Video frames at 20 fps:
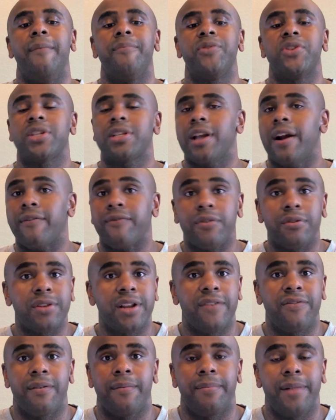Several
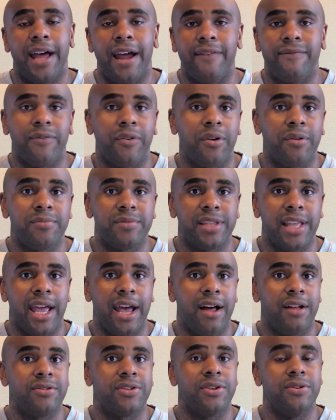different platforms
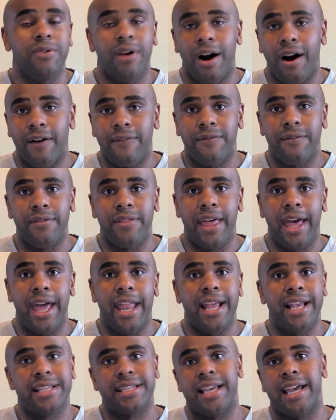now do offer
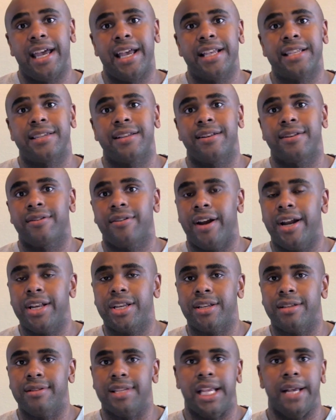that SIS
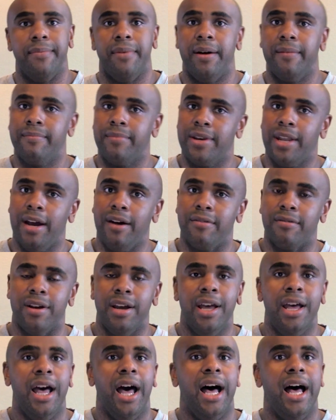integration. Some of them
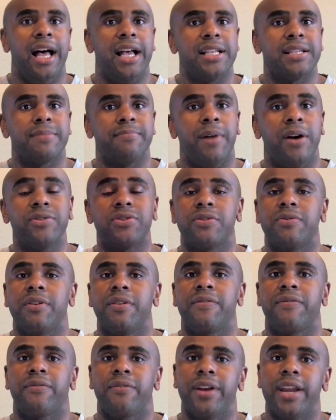don't. Most of
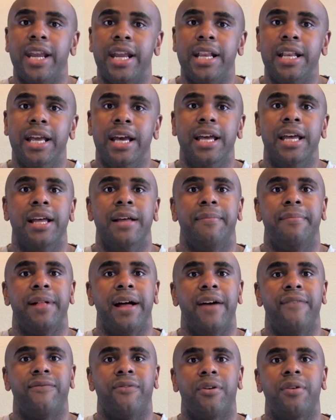your free
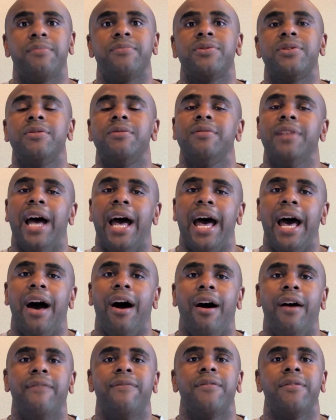platforms do not
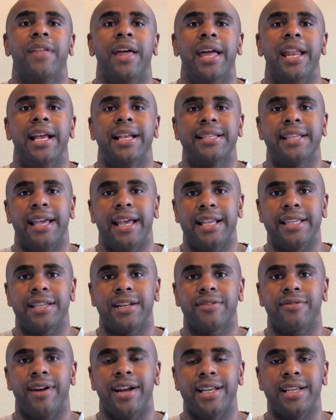offer that SIS
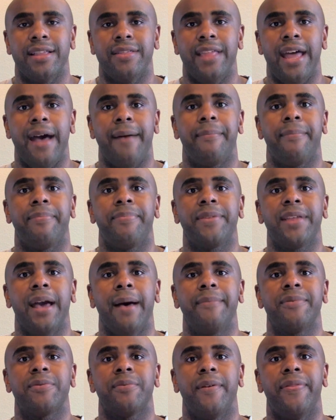integration. That
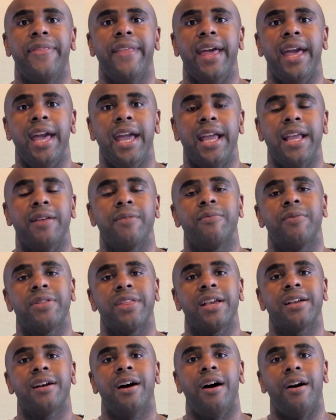comes with what
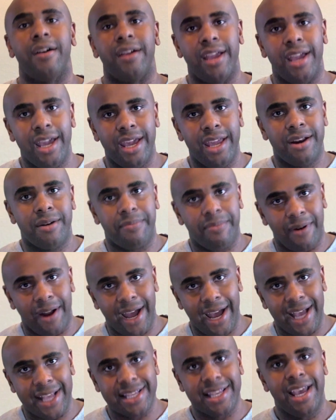they call an
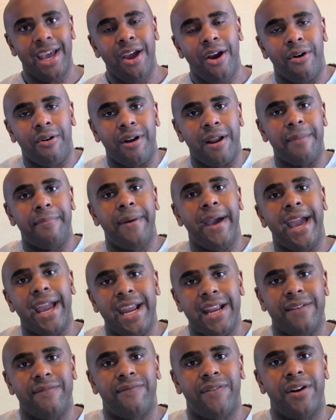enterprise or a
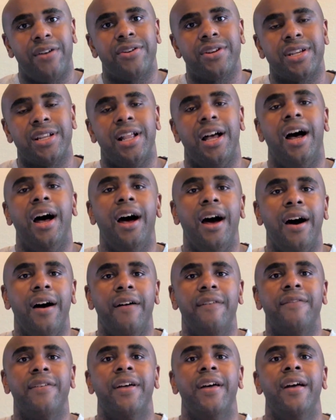paid version
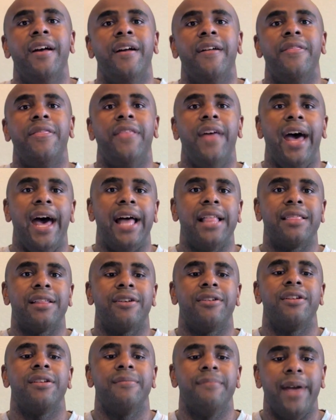of that
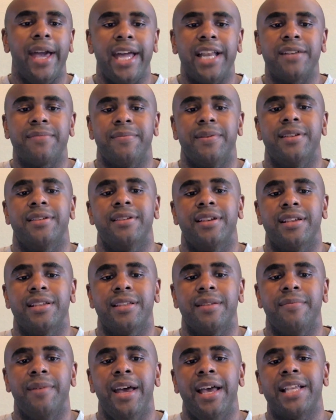learning management
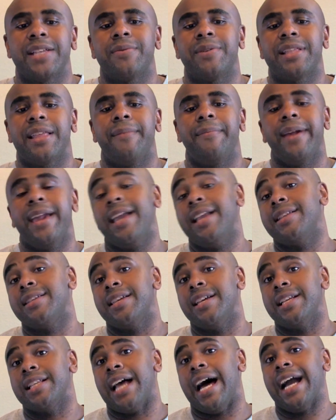system. So what that means
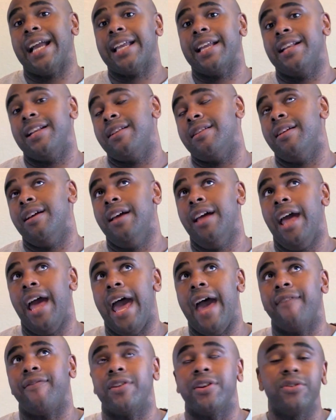is I can
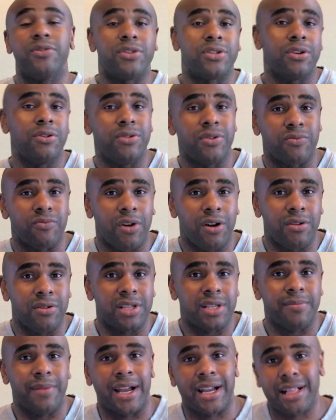have a new student enroll
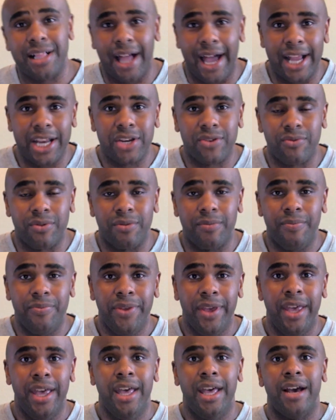into my classroom
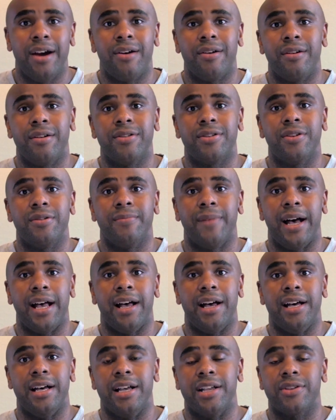or into
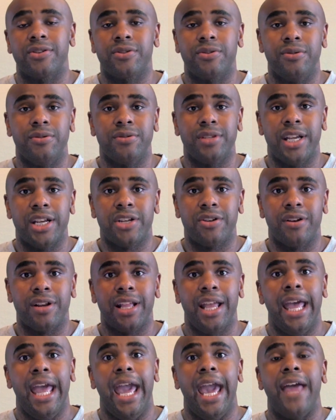my school
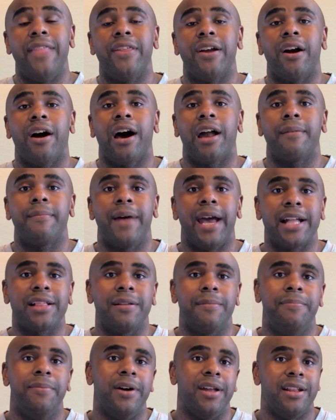district, and they're
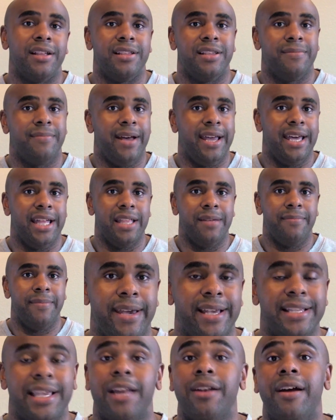automatically put into my
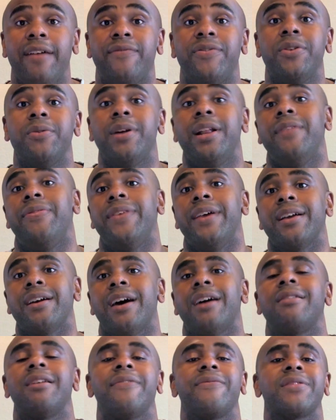LMS. I don't have to do anything.
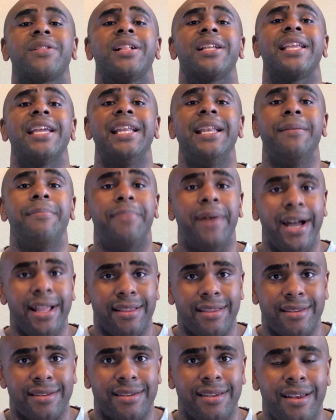I don't have to click any
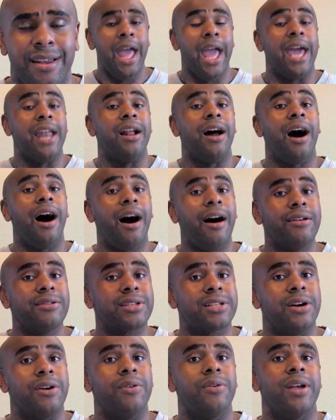buttons. And it
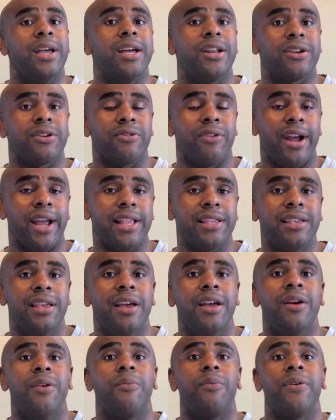also integrates
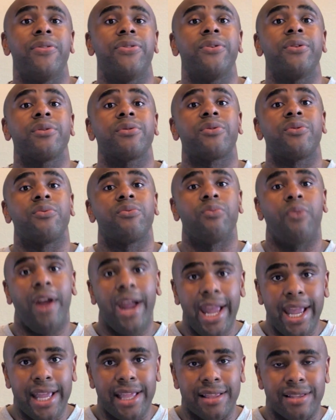with your
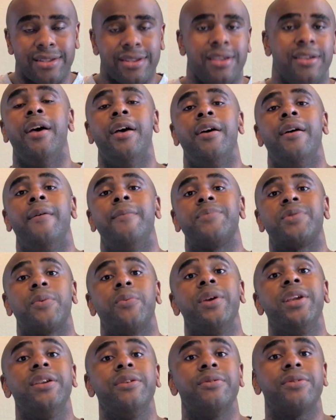grades. So
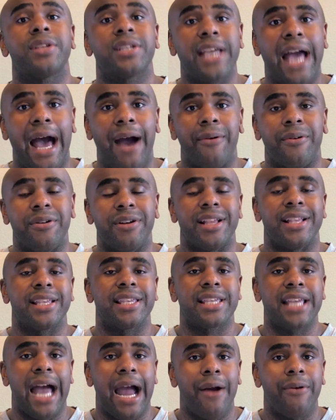we use Skyward, and
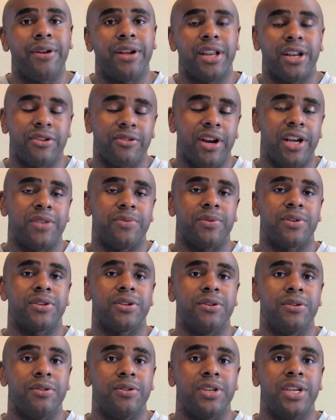Skyward integrates with
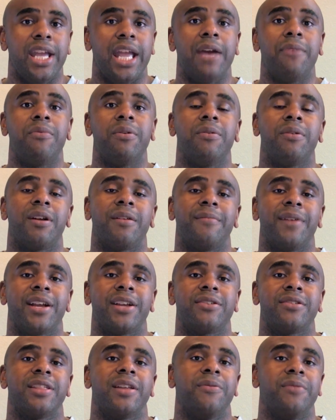Schoology, and we want to make
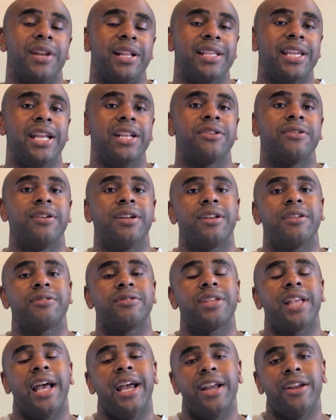sure that when a teacher
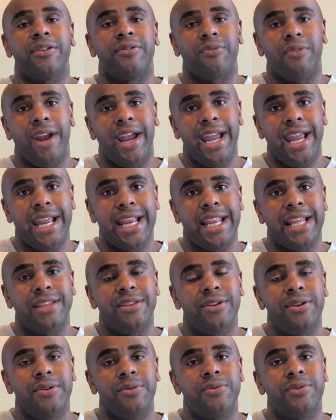enters a grade into